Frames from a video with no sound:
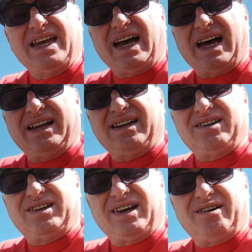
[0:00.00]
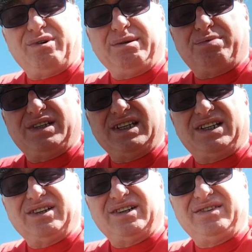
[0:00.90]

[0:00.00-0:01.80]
and reposition.